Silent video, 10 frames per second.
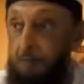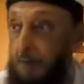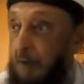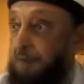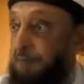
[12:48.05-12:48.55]

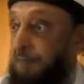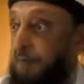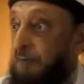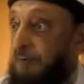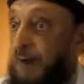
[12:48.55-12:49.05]

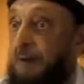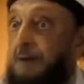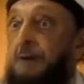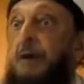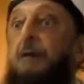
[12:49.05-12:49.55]
philosophy of
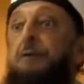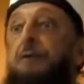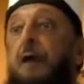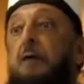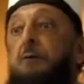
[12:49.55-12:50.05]
marriage
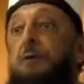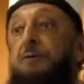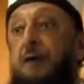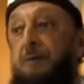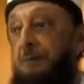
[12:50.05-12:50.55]
to that
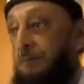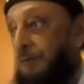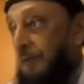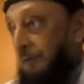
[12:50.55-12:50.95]
which come,